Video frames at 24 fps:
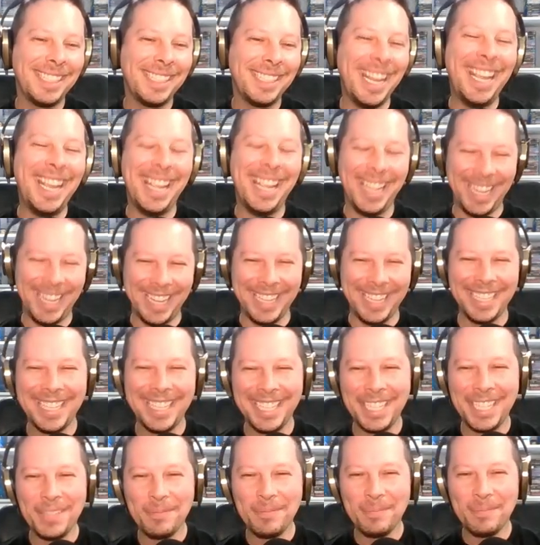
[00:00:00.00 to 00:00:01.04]

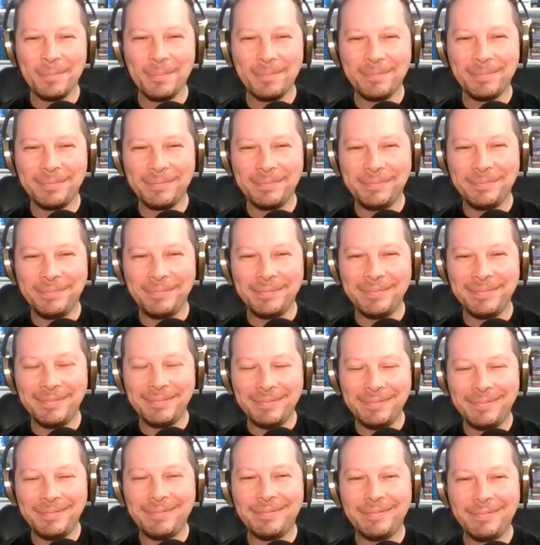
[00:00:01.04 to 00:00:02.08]

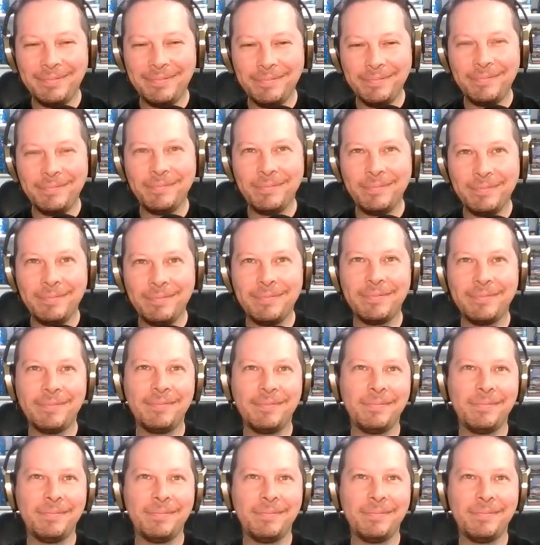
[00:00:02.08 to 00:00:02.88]
(not speaking)